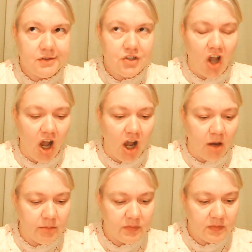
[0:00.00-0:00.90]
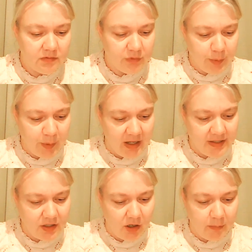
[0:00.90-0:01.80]
Tom,
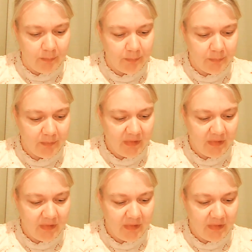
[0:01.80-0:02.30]
replied Tom.